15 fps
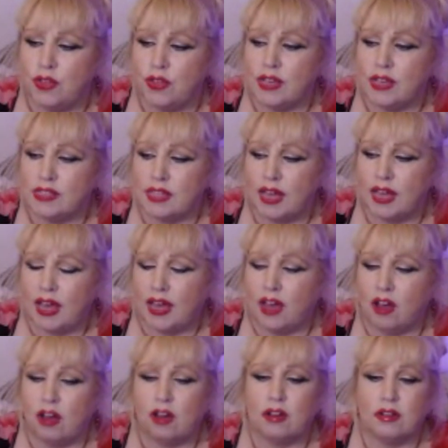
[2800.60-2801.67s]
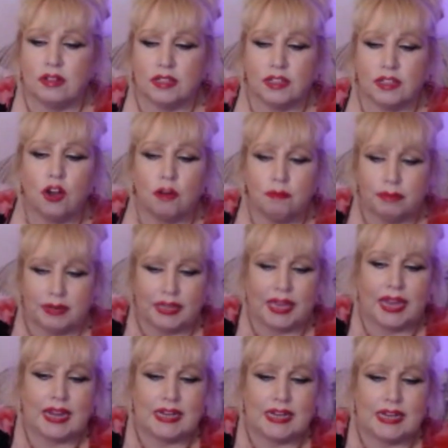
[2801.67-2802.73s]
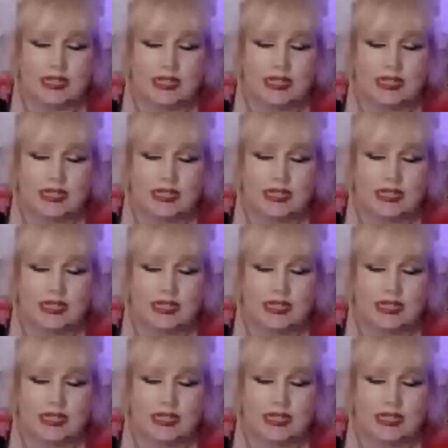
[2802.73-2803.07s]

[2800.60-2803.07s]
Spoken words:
things that are complicated,